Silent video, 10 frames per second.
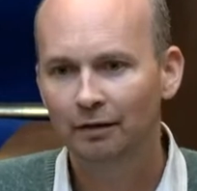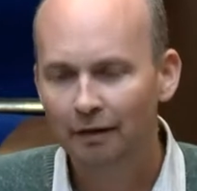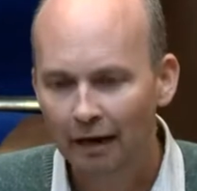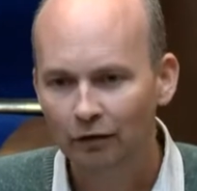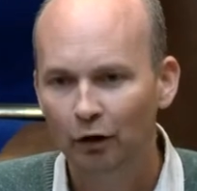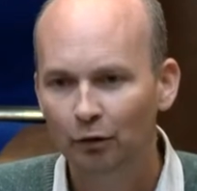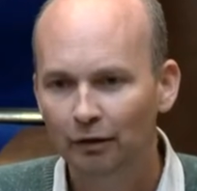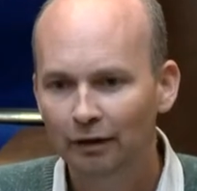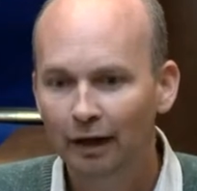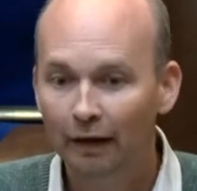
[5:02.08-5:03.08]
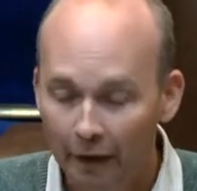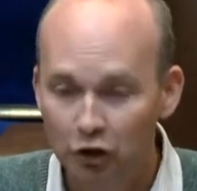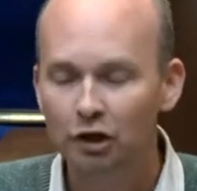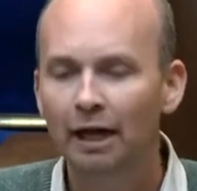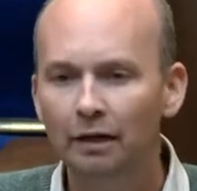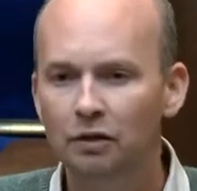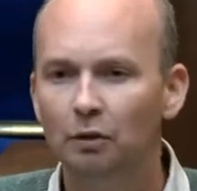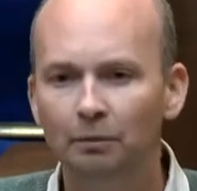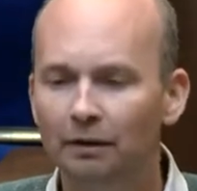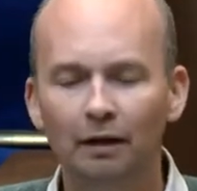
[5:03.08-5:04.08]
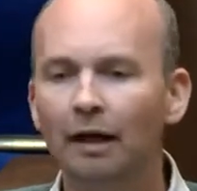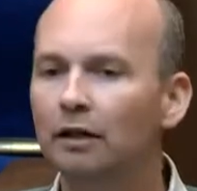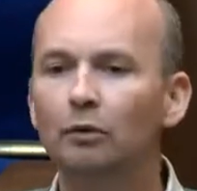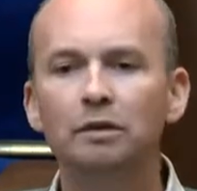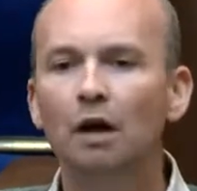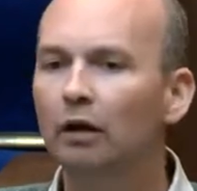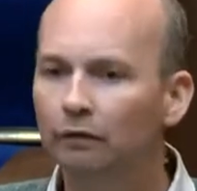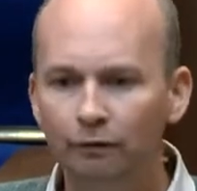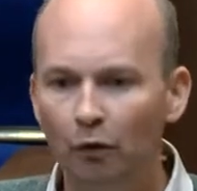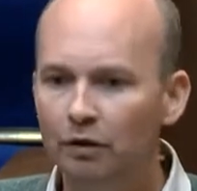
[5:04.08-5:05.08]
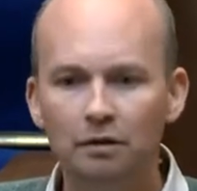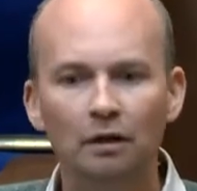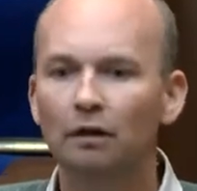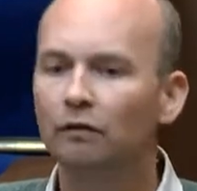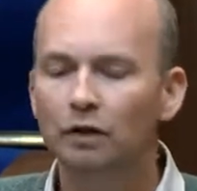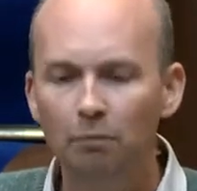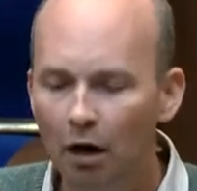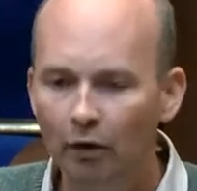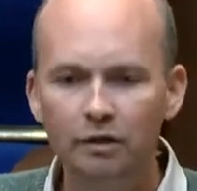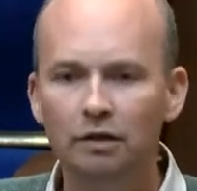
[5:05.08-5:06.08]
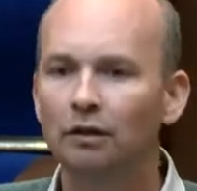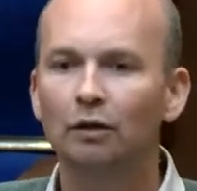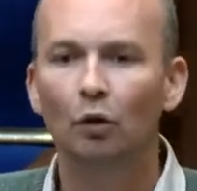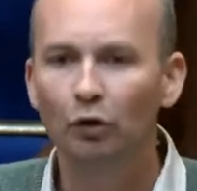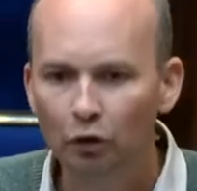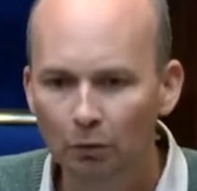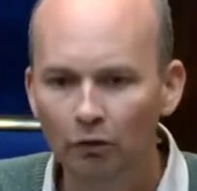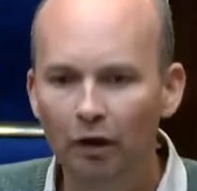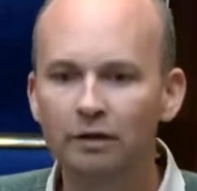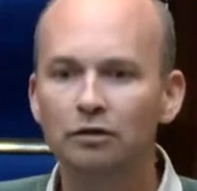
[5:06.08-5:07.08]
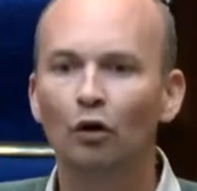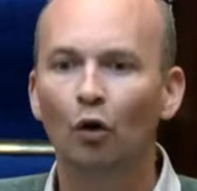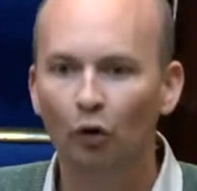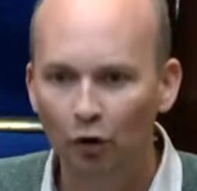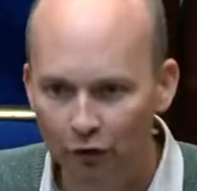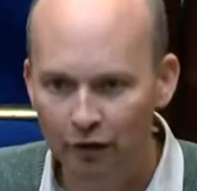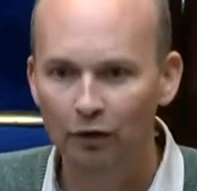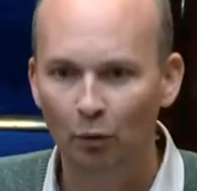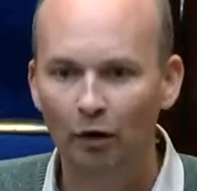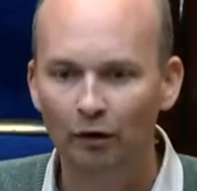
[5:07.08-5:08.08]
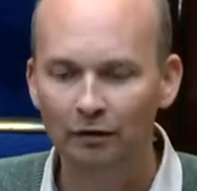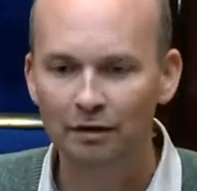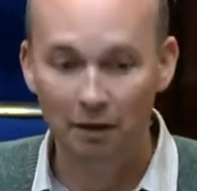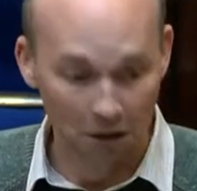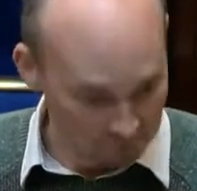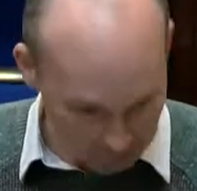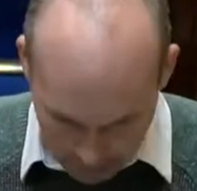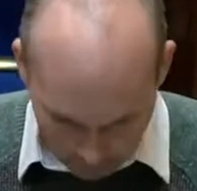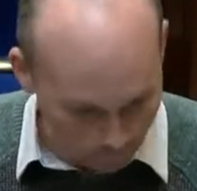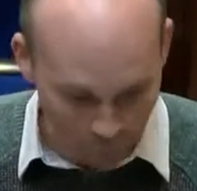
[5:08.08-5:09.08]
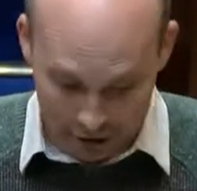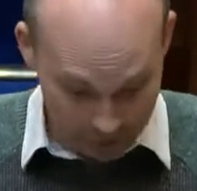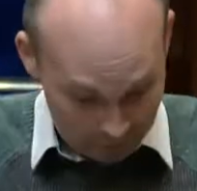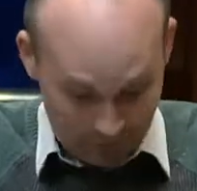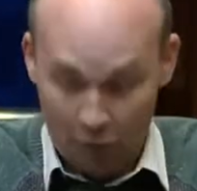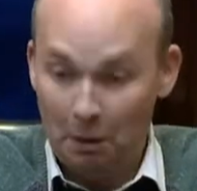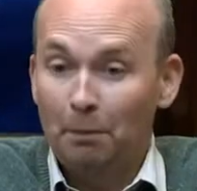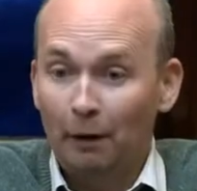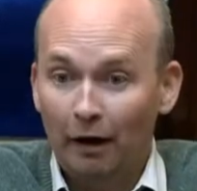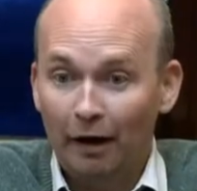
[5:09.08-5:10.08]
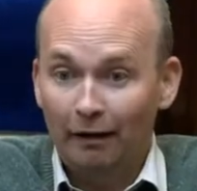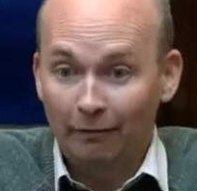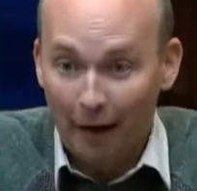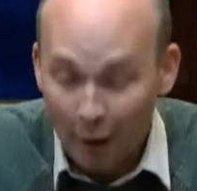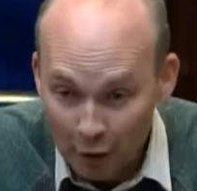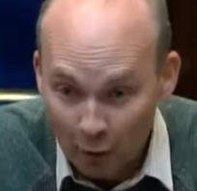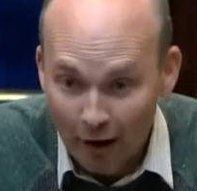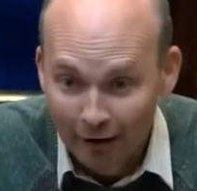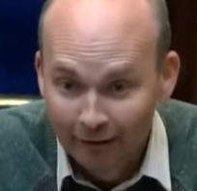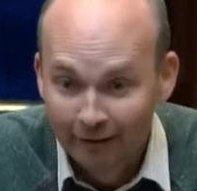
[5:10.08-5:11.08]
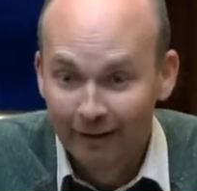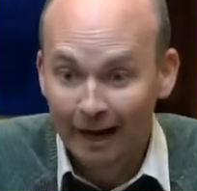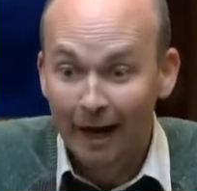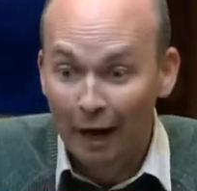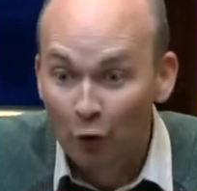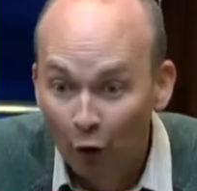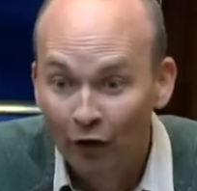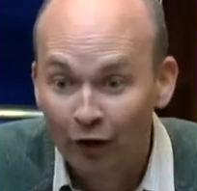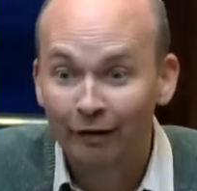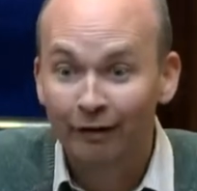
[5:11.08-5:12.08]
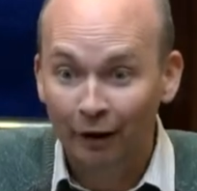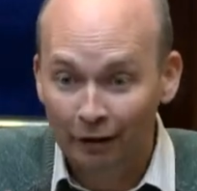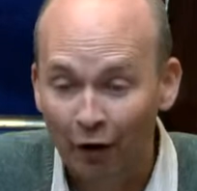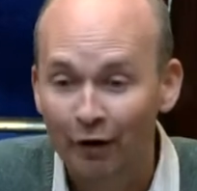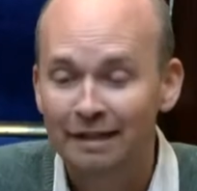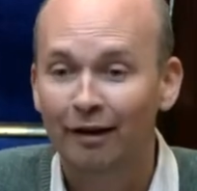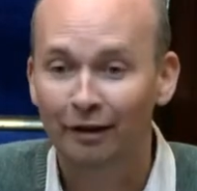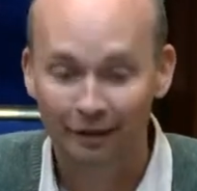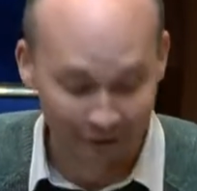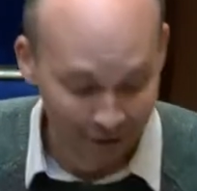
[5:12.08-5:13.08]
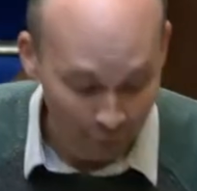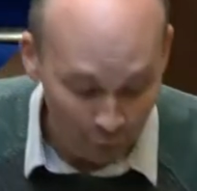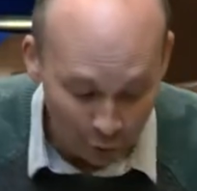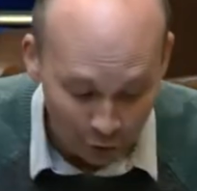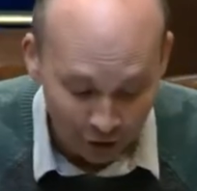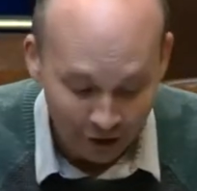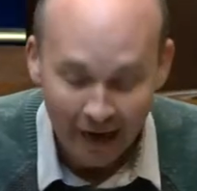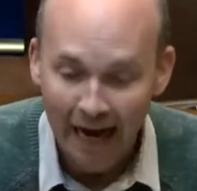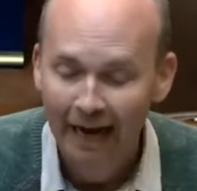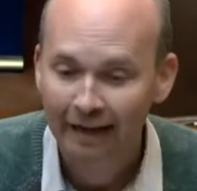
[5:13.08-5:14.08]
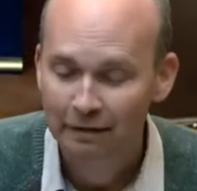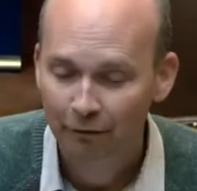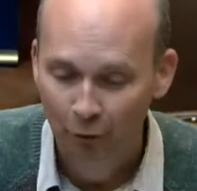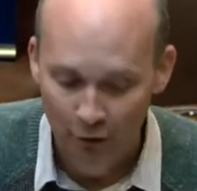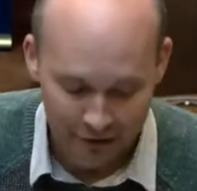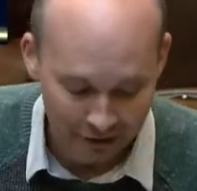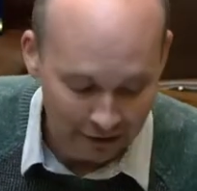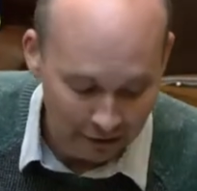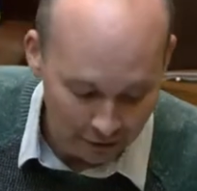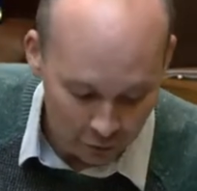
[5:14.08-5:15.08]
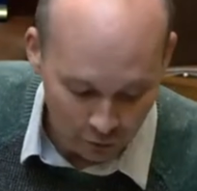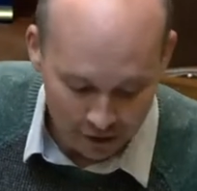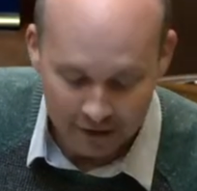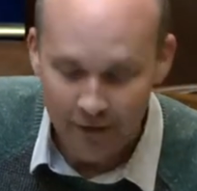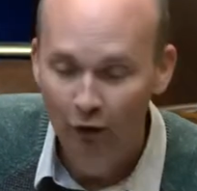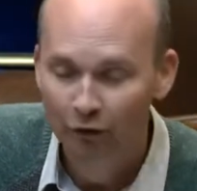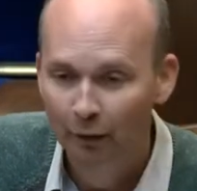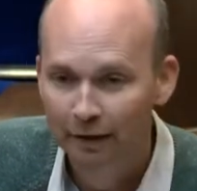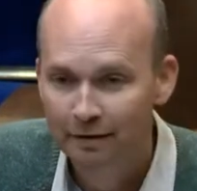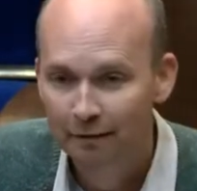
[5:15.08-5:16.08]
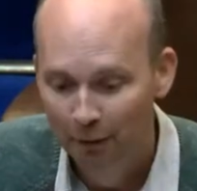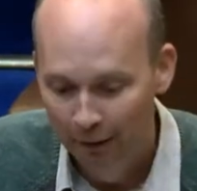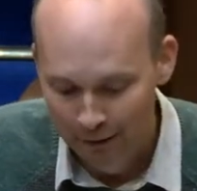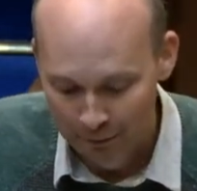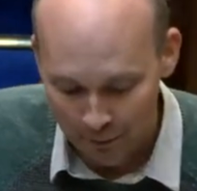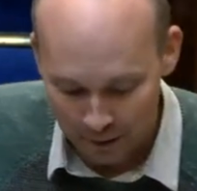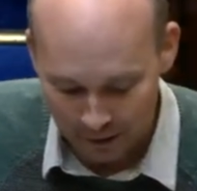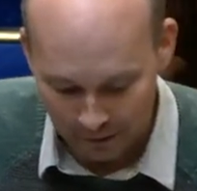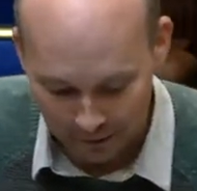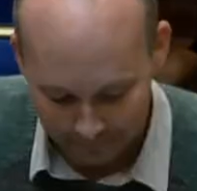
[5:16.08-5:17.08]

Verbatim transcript: NATO. And that should tell you something, that NATO is not a force for democracy or human rights or good in the world. It's a force for people like Erdogan, uh, another authoritarian ruler, and it's a force in the interests of US imperialism in particular.